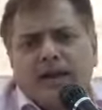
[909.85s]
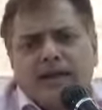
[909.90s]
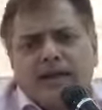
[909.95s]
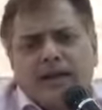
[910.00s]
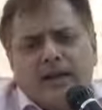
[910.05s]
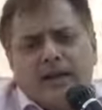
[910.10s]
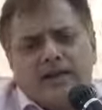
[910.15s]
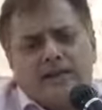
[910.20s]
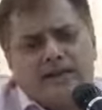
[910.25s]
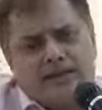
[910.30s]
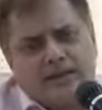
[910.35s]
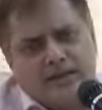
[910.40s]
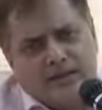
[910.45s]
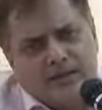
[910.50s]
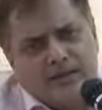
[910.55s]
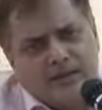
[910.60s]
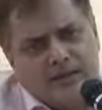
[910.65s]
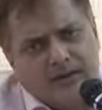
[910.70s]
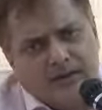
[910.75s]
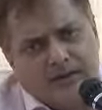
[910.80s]
reckless
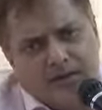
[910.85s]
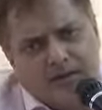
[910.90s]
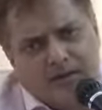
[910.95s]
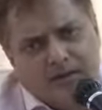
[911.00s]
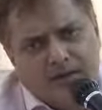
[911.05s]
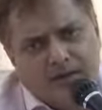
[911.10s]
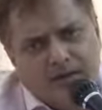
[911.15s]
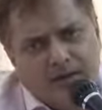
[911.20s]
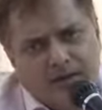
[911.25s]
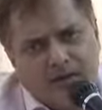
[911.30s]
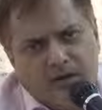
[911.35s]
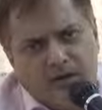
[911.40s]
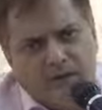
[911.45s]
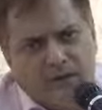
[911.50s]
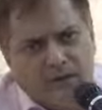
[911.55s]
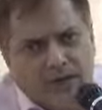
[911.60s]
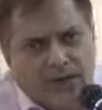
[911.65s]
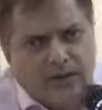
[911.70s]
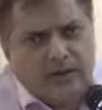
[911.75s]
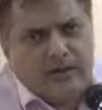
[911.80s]

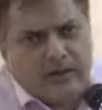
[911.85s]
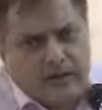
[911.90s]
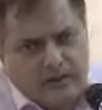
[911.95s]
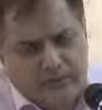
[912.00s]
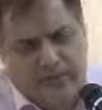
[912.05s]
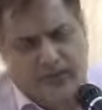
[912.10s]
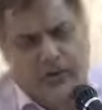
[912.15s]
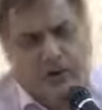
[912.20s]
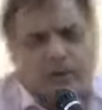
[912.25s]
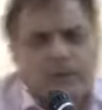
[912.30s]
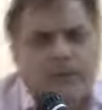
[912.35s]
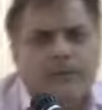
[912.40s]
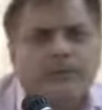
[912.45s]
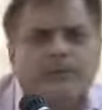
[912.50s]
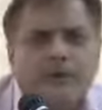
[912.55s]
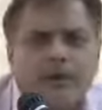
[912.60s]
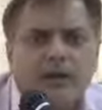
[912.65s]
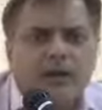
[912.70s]
funding that we have.